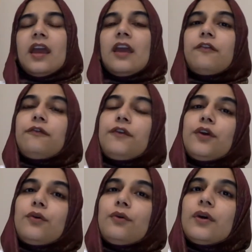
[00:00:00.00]
If
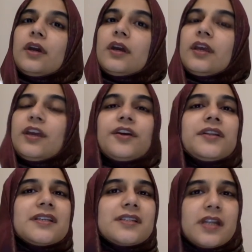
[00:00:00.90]
you hear
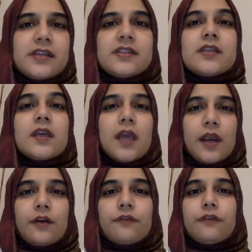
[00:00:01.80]
this list
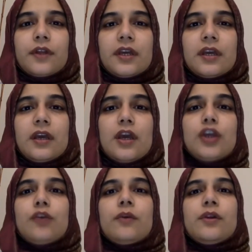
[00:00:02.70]
carefully,
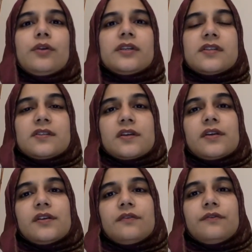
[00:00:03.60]
you will notice
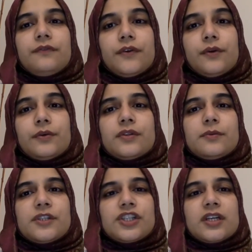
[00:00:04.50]
certain foods
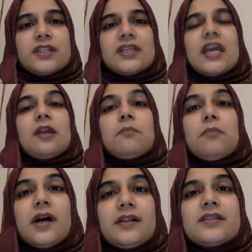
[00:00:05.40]
which contain
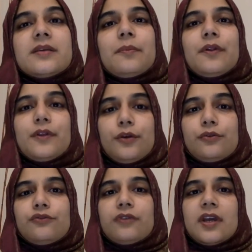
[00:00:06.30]
multiple
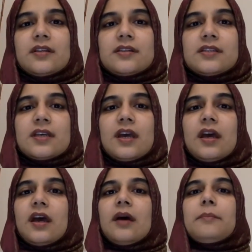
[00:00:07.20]
nutrients.
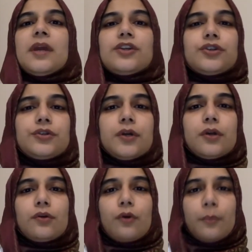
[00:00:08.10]
Make sure to
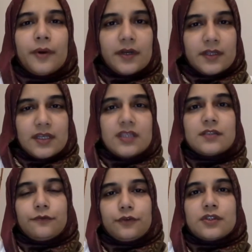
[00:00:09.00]
incorporate
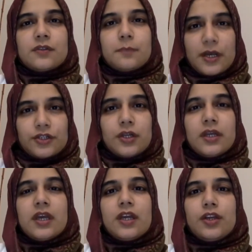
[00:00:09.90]
these foods
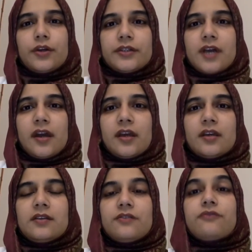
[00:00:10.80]
specially in your
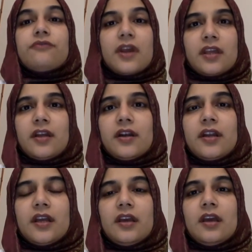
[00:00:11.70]
diet
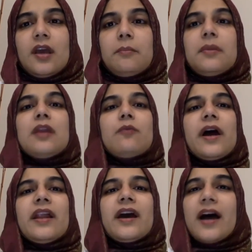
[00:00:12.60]
regularly.
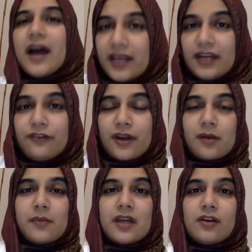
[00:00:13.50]
Meanwhile, I highly
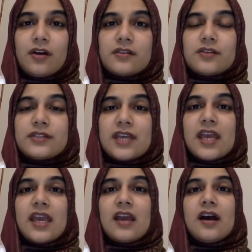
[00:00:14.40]
recommend also
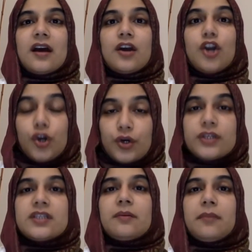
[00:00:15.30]
taking a
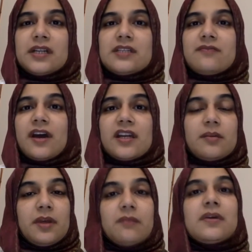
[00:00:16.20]
good
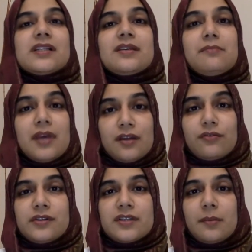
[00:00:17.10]
multivitamin and
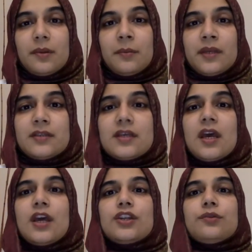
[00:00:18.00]
multimineral supplement
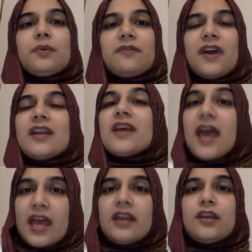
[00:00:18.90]
to prevent
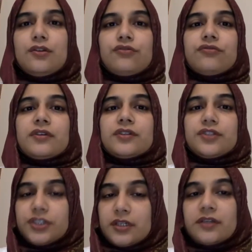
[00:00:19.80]
any
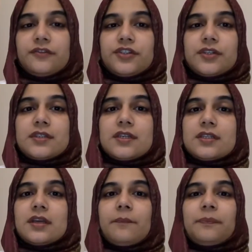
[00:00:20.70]
nutritional deficiencies.